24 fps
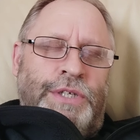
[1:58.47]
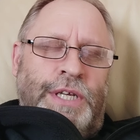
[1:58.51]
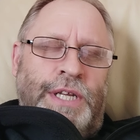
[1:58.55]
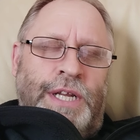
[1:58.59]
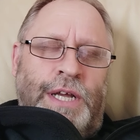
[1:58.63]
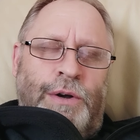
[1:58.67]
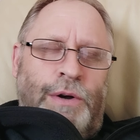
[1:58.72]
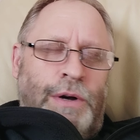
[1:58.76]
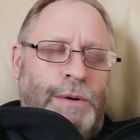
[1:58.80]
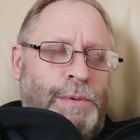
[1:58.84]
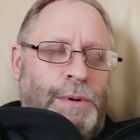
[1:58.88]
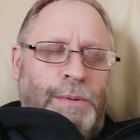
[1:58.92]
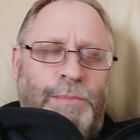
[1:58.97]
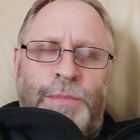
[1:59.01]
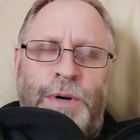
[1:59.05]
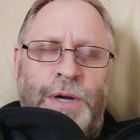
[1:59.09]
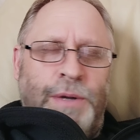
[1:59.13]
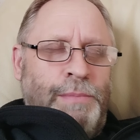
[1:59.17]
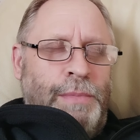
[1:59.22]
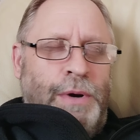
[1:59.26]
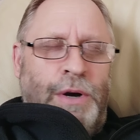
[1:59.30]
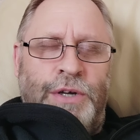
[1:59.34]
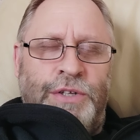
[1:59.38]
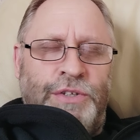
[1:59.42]
you know,
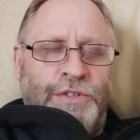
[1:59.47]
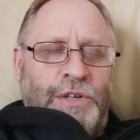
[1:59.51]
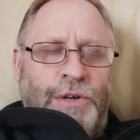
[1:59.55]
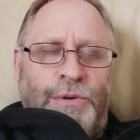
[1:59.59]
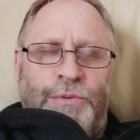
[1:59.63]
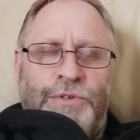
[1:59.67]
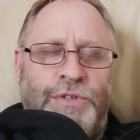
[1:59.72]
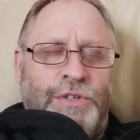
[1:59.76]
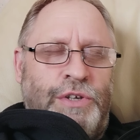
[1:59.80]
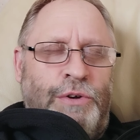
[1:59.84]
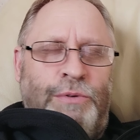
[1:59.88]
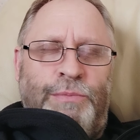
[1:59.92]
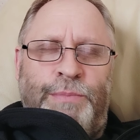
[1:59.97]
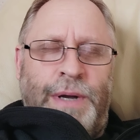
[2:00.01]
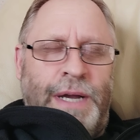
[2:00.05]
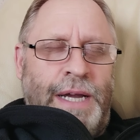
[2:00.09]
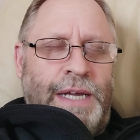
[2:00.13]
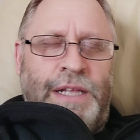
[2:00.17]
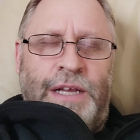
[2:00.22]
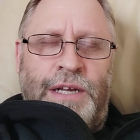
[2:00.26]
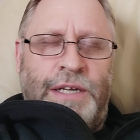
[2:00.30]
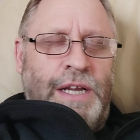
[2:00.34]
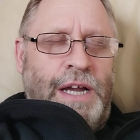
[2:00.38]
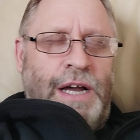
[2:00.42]
my mind's going so
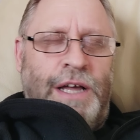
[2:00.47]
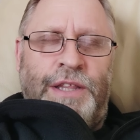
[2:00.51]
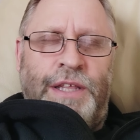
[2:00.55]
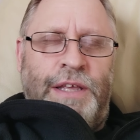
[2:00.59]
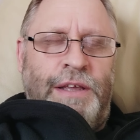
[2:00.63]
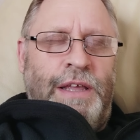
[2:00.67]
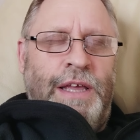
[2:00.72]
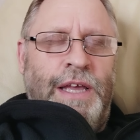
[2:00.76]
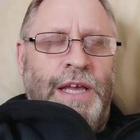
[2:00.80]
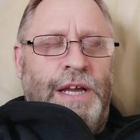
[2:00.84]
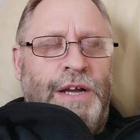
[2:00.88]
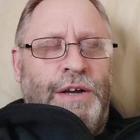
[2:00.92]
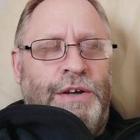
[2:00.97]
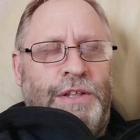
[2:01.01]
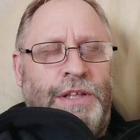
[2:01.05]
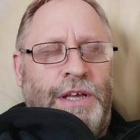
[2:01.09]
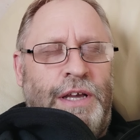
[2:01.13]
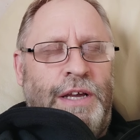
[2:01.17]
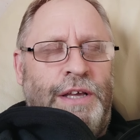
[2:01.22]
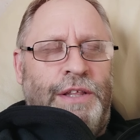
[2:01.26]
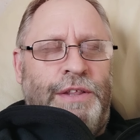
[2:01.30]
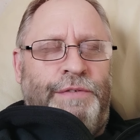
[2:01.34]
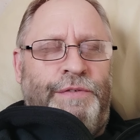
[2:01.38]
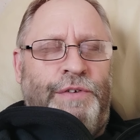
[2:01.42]
bad I can't.
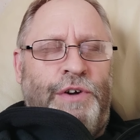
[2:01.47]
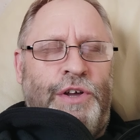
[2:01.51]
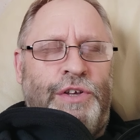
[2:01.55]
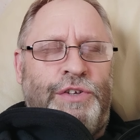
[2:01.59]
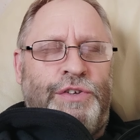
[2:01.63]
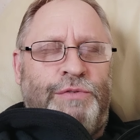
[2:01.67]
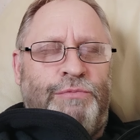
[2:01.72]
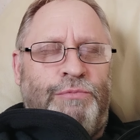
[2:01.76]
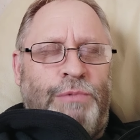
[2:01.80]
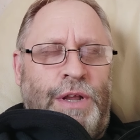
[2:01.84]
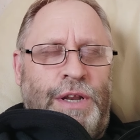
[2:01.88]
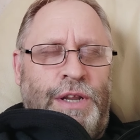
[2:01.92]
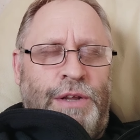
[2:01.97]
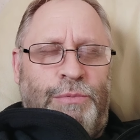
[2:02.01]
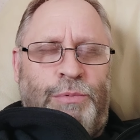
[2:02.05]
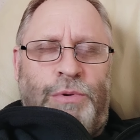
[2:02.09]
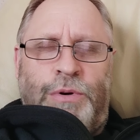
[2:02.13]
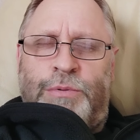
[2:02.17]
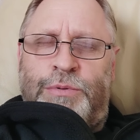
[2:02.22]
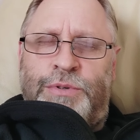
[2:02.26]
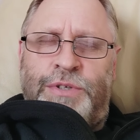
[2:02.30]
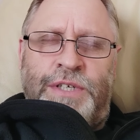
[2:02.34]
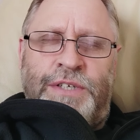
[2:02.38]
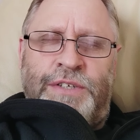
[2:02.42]
Uh, the first runner,
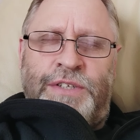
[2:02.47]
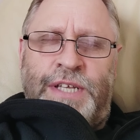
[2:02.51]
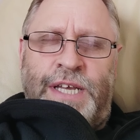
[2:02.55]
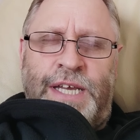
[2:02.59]
what was his